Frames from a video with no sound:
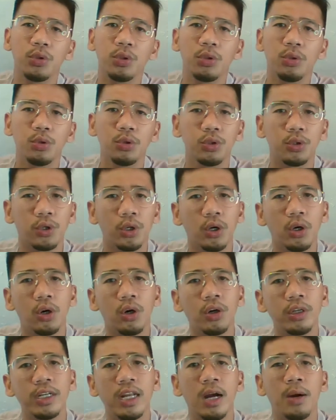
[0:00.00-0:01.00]
to
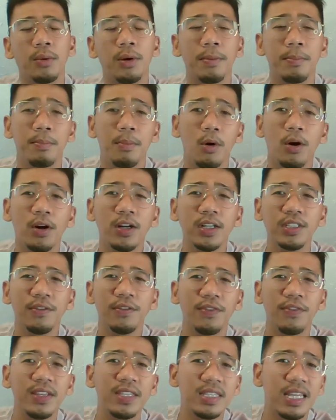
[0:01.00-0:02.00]
draw on our
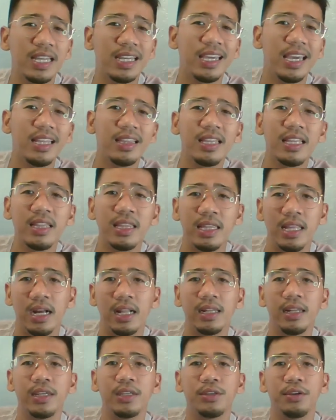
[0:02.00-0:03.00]
more
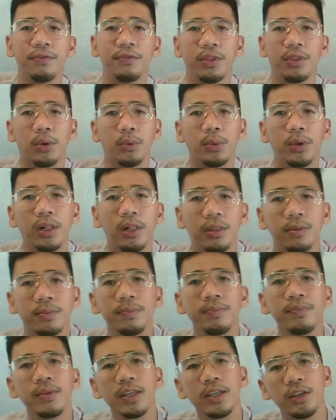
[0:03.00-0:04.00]
sophisticated knowledge of the
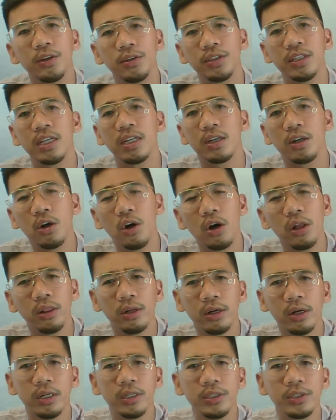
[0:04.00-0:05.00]
world, using
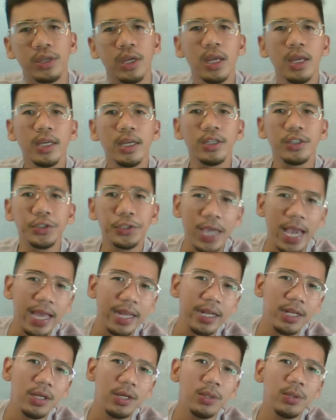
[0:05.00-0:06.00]
colors,
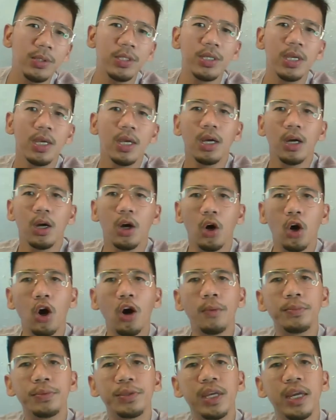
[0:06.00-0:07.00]
shadows,
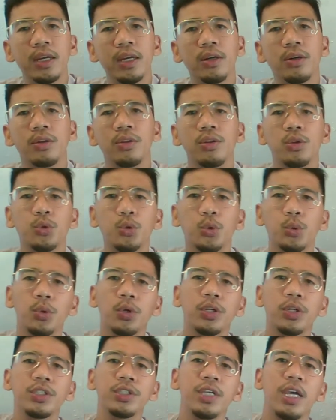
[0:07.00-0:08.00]
object
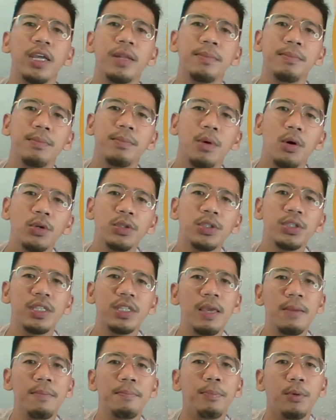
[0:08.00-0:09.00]
contours, and
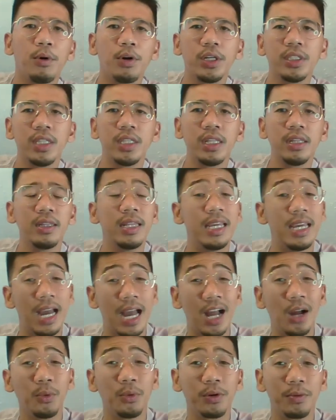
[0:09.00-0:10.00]
most
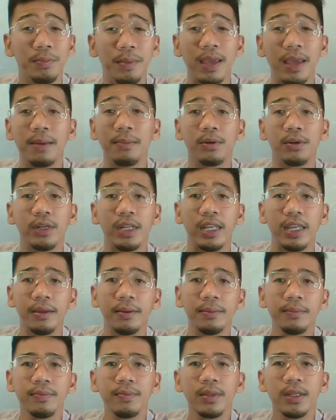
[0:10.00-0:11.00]
importantly, our
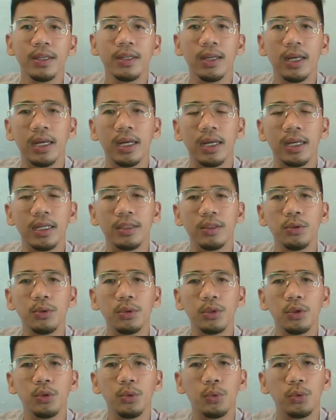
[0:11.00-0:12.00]
memory
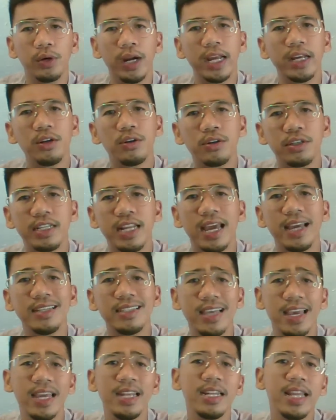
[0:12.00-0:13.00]
to
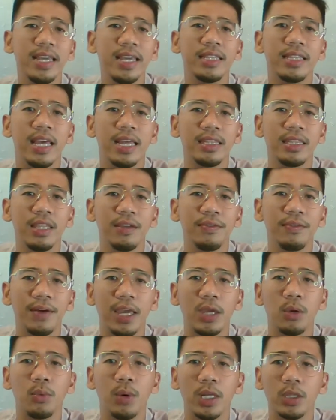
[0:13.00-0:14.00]
recognize and
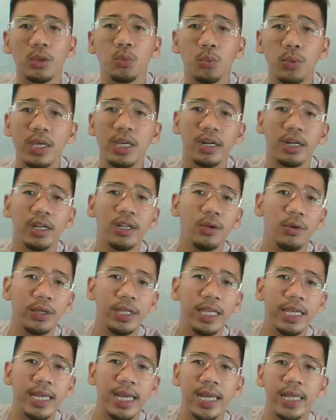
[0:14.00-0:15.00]
identify what we are
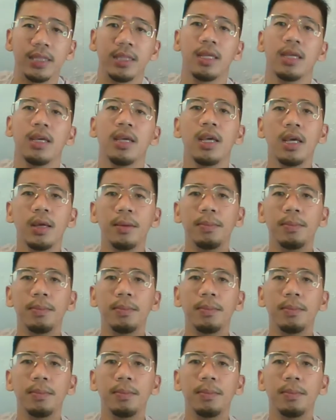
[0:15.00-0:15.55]
looking at.